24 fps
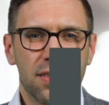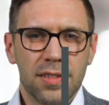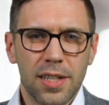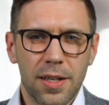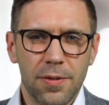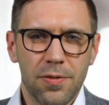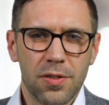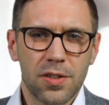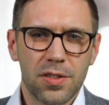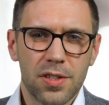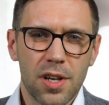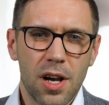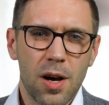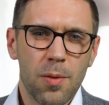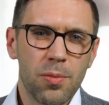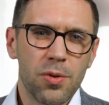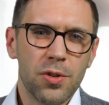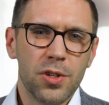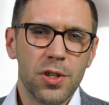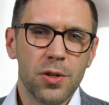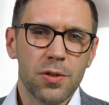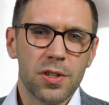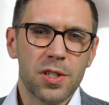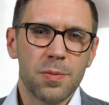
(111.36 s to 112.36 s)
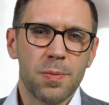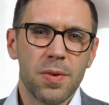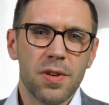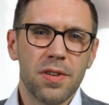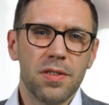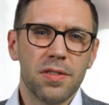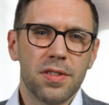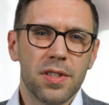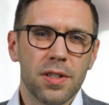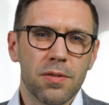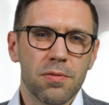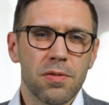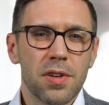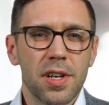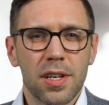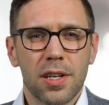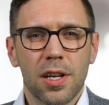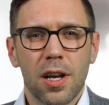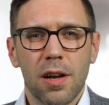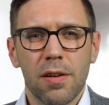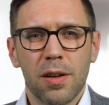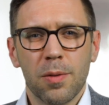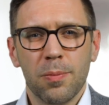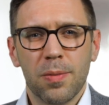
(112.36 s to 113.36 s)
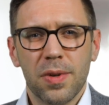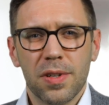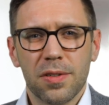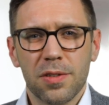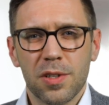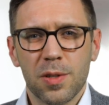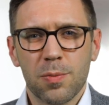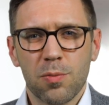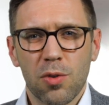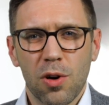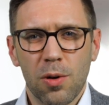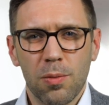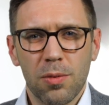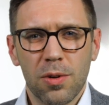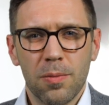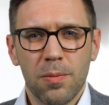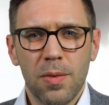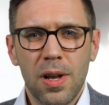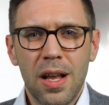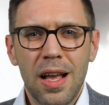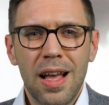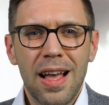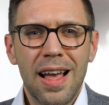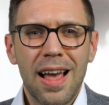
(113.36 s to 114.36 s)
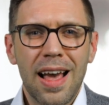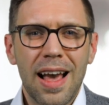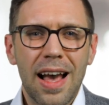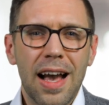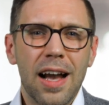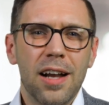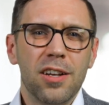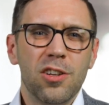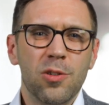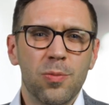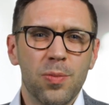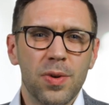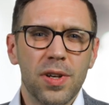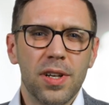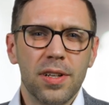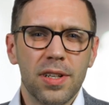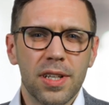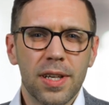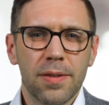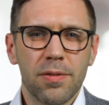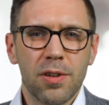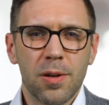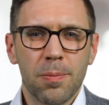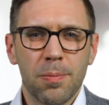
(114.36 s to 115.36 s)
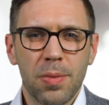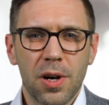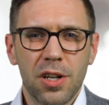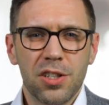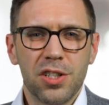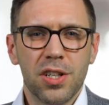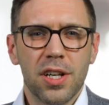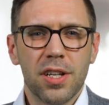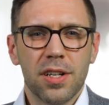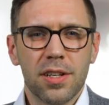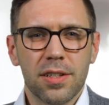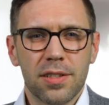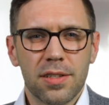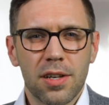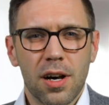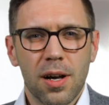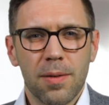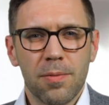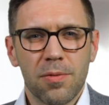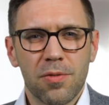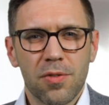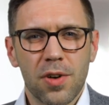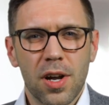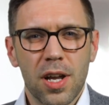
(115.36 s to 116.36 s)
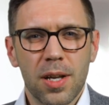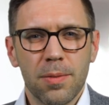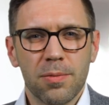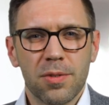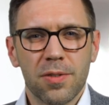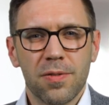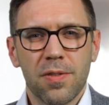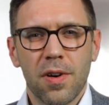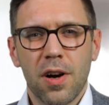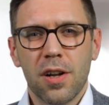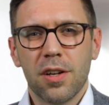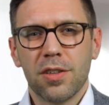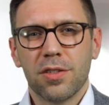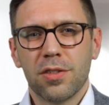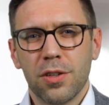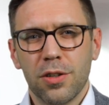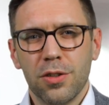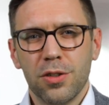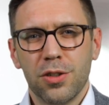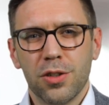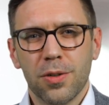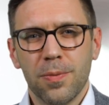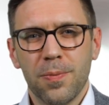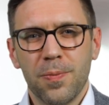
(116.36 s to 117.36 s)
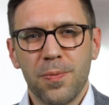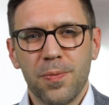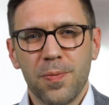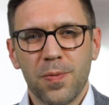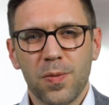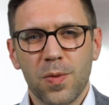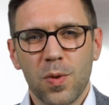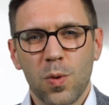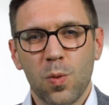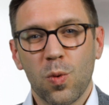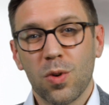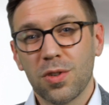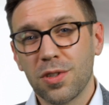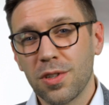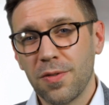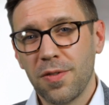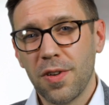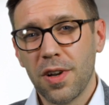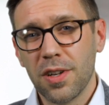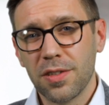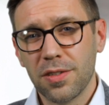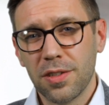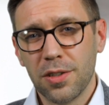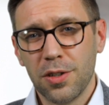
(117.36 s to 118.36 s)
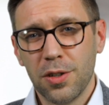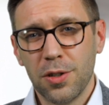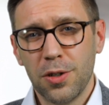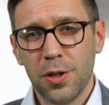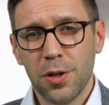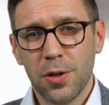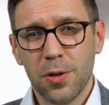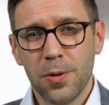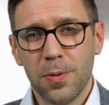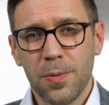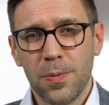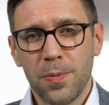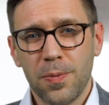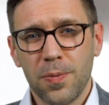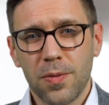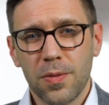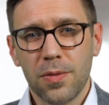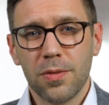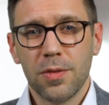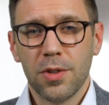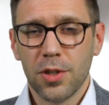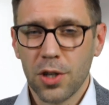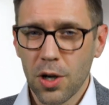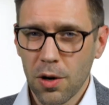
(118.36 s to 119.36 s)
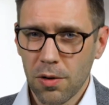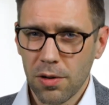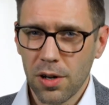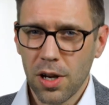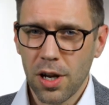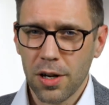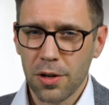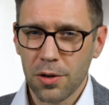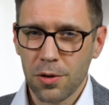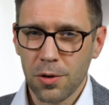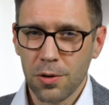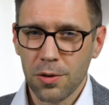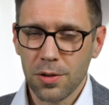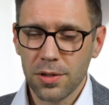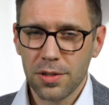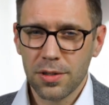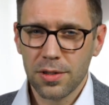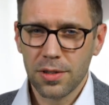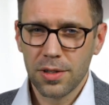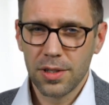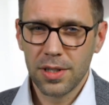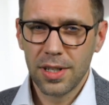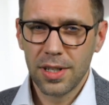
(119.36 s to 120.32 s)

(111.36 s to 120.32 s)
let's say, for example, you're experiencing a recurring business problem and you've been given a budget and a time frame to find a solution. What's the first thing you do? You go online, of course.